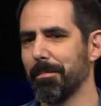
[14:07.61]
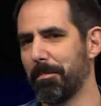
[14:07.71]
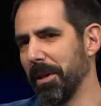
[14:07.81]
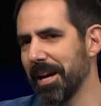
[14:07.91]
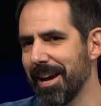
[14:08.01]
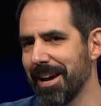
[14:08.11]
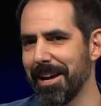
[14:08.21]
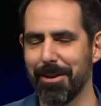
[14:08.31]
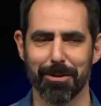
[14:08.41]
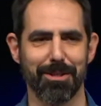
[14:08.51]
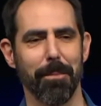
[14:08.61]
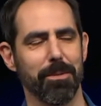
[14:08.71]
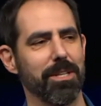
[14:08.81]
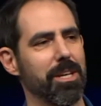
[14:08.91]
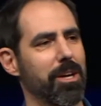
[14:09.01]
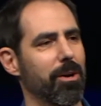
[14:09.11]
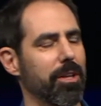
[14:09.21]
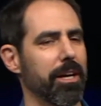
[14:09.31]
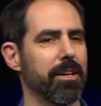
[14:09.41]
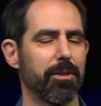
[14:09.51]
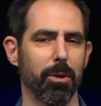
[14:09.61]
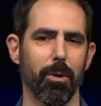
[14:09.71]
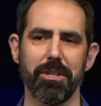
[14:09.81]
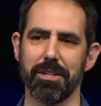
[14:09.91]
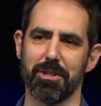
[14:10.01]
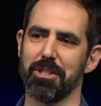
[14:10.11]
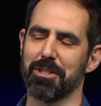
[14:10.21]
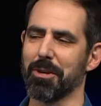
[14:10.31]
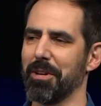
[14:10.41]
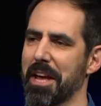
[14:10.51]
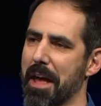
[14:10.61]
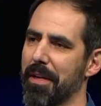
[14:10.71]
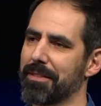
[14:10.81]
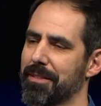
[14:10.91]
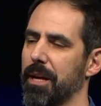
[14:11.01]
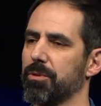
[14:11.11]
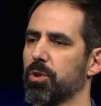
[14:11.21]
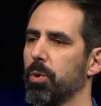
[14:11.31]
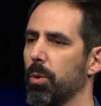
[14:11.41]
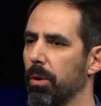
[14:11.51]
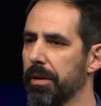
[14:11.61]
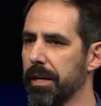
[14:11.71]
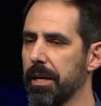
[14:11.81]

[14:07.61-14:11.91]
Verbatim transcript: Blade or something, you know, like the Lord doesn't just go, yeah, that sounds cool.